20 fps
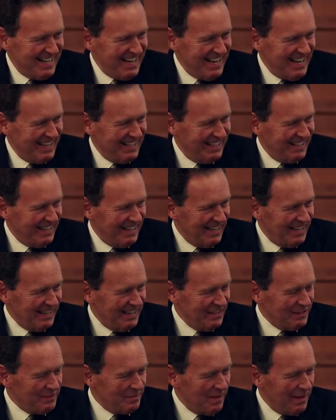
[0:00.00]
And uh,
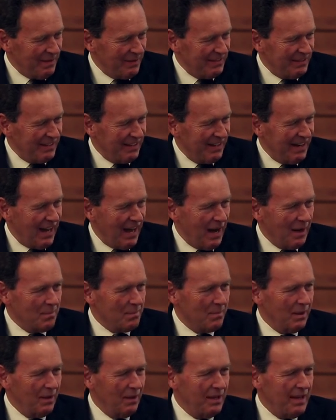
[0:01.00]
his mother did an
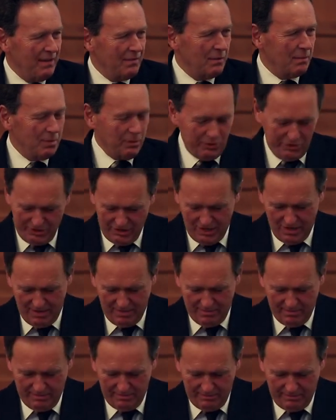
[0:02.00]
unbelievable
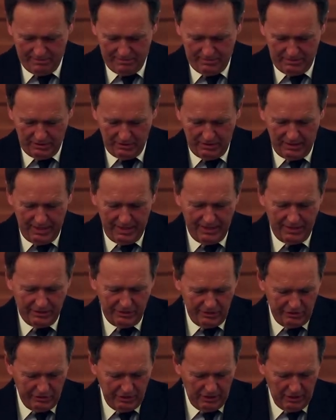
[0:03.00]
job. So,
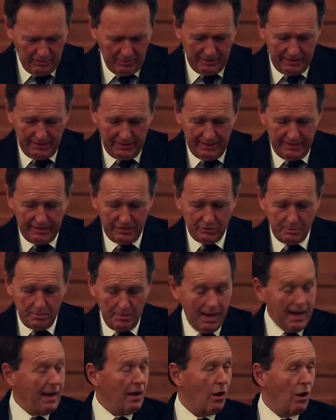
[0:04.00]
ladies and gentlemen, it is
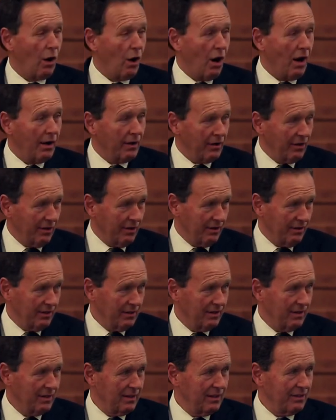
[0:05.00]
my honor
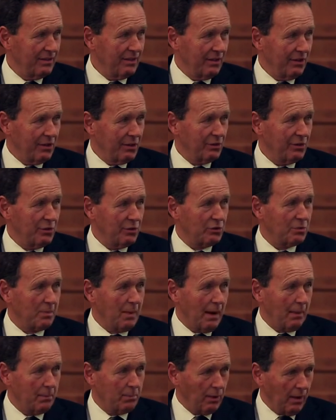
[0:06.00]
to introduce
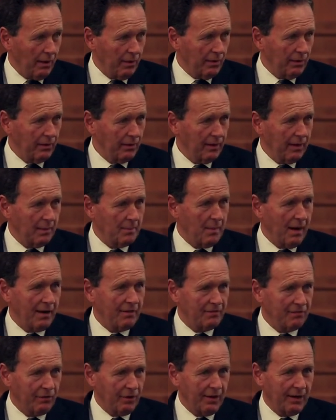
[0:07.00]
my brother and
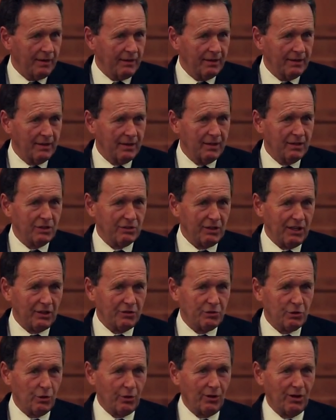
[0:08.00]
my friend,
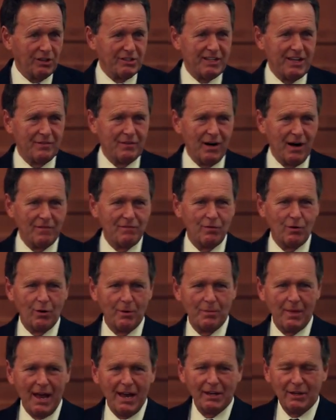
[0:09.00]
Seth Joyner. Let's give it up
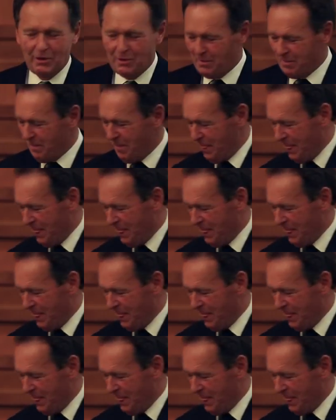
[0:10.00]
for him. Thank you.